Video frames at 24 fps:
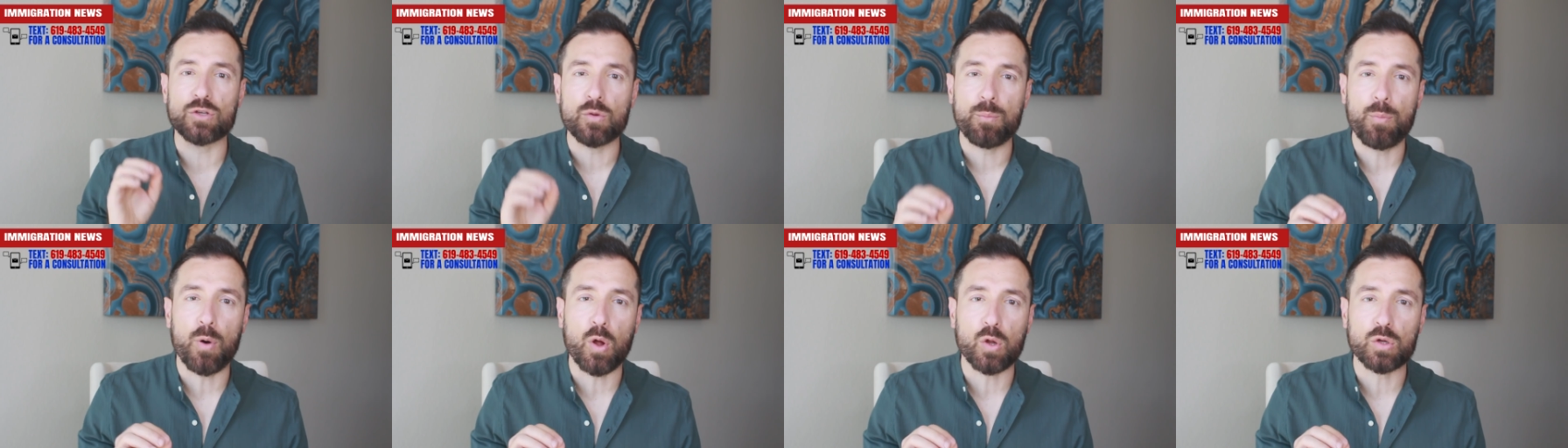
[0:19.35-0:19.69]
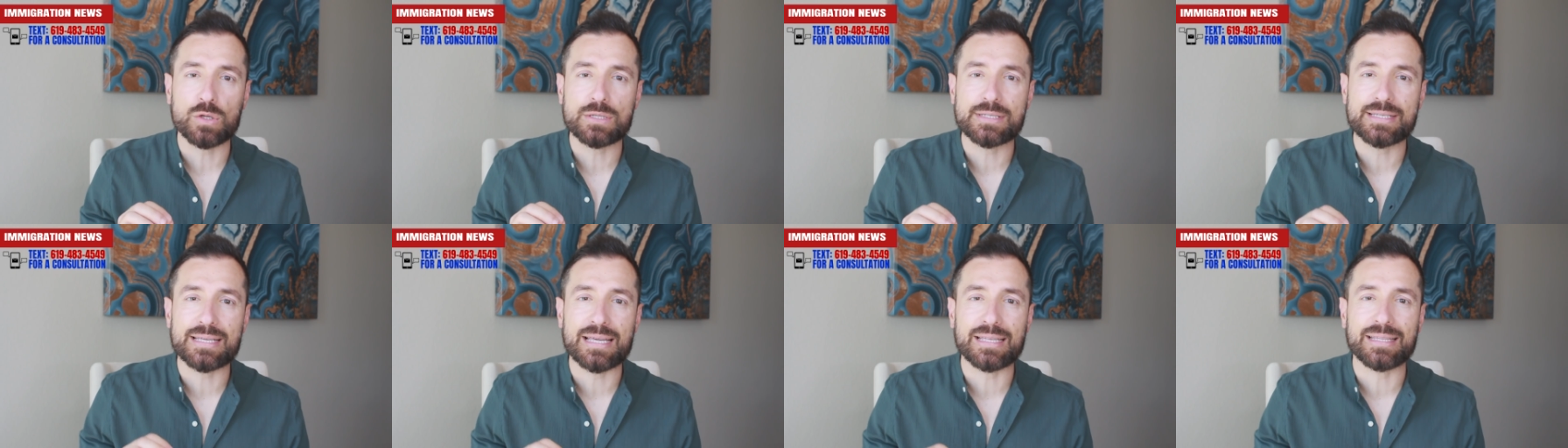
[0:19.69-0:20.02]
a new
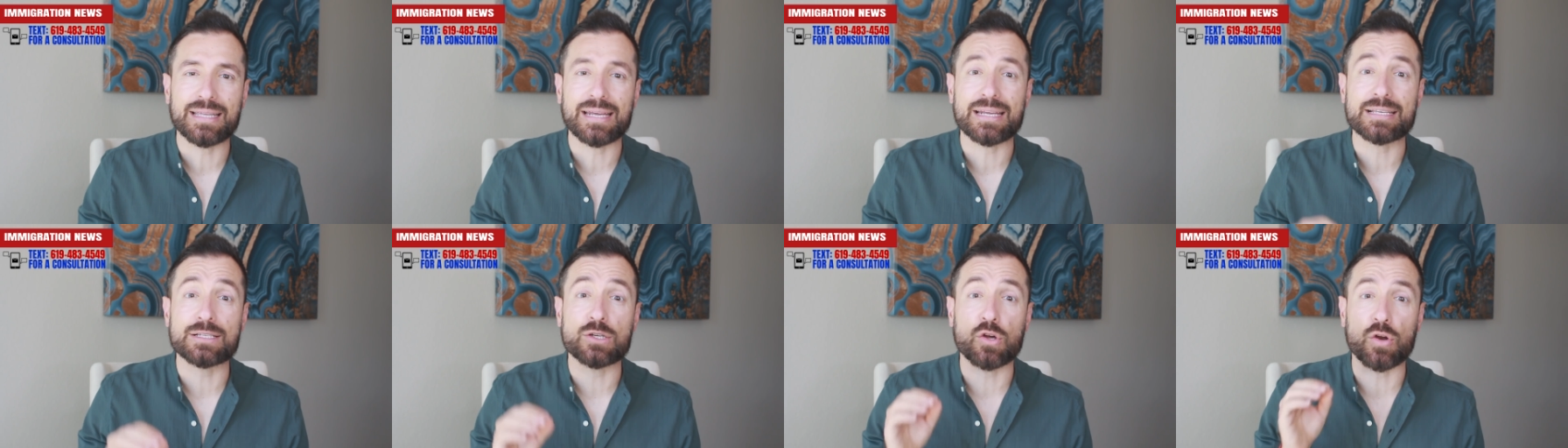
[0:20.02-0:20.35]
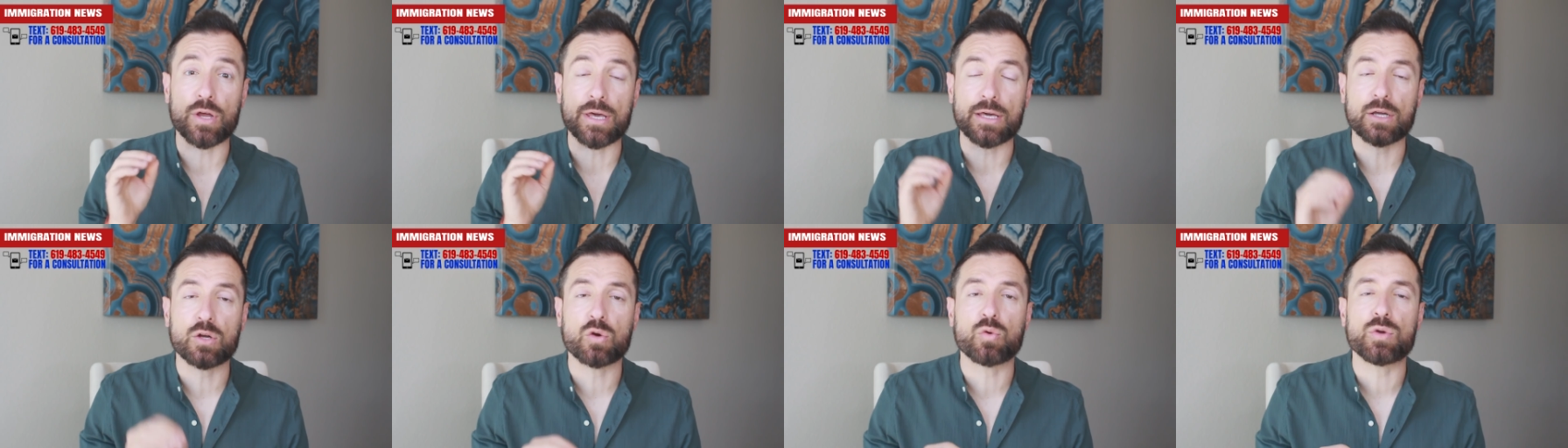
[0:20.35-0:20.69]
policy that is
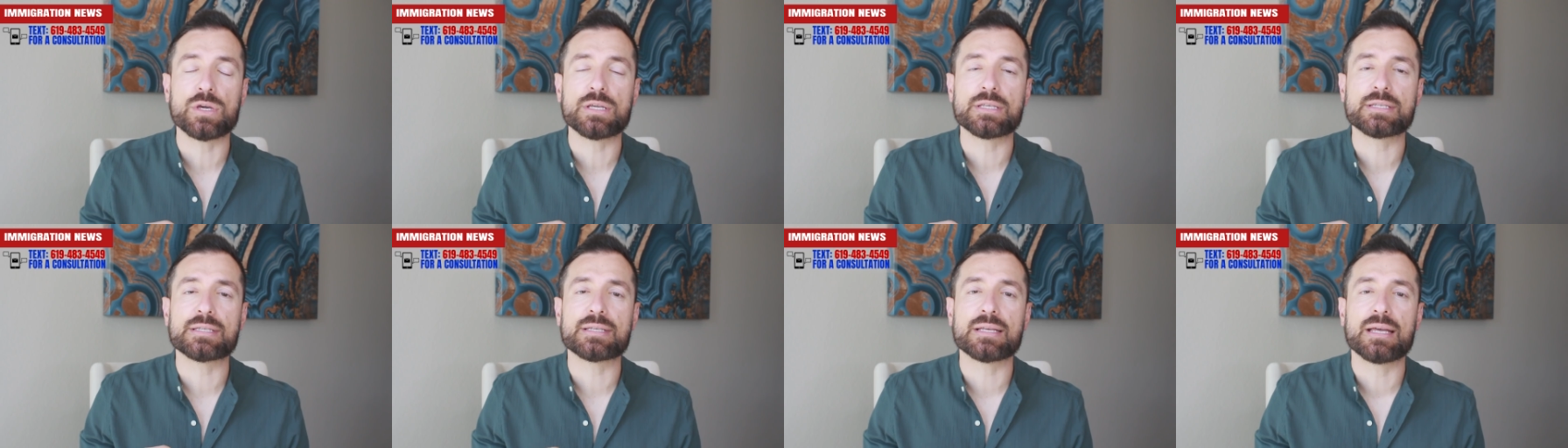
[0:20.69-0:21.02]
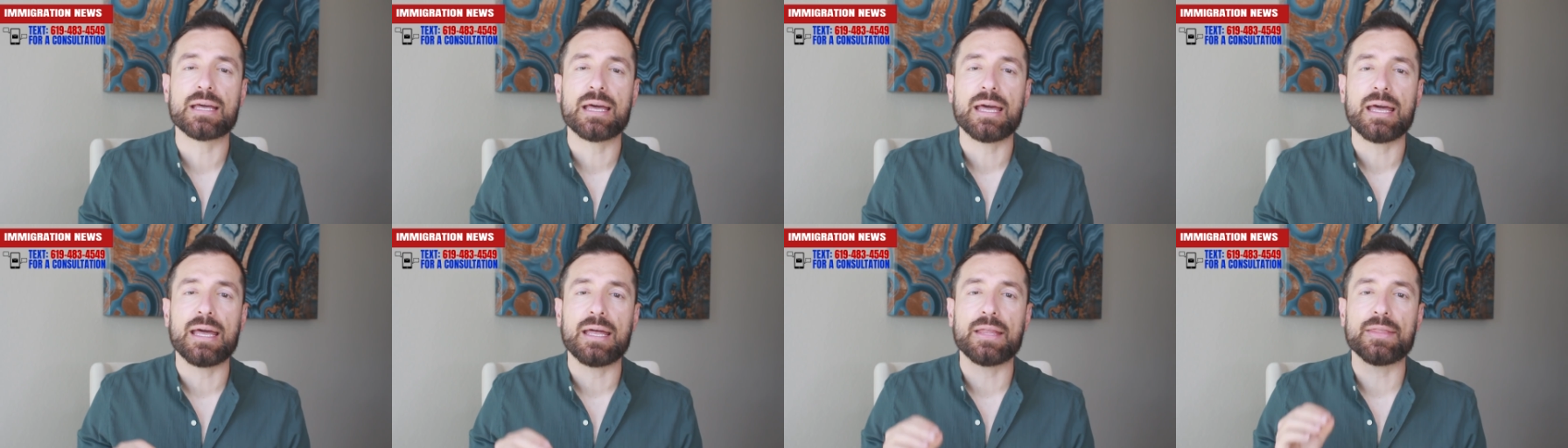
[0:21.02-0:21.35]
going to
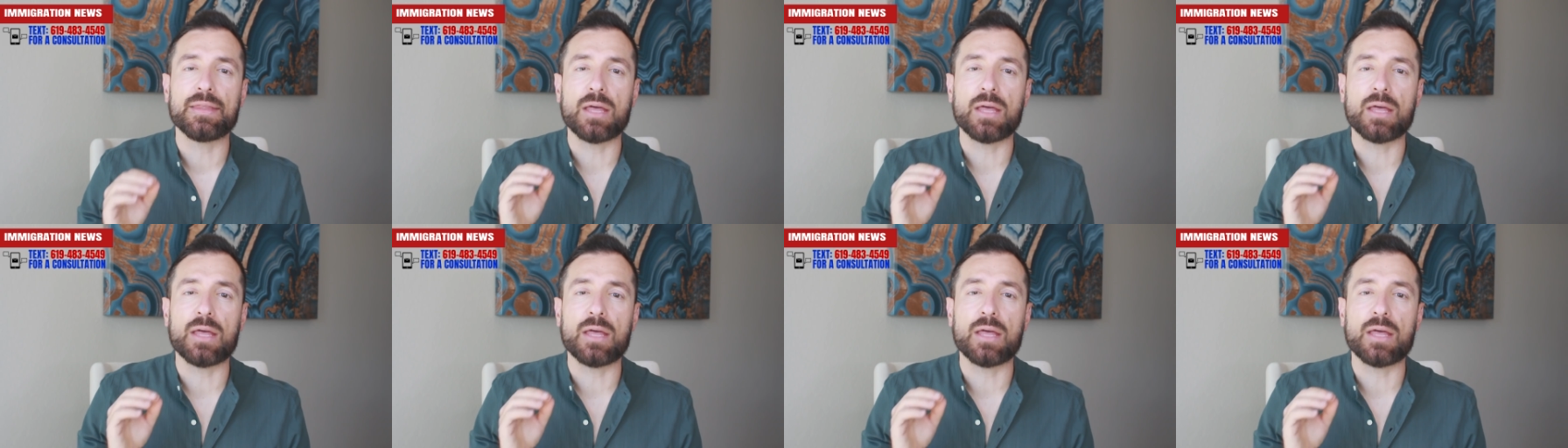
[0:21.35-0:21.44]
increase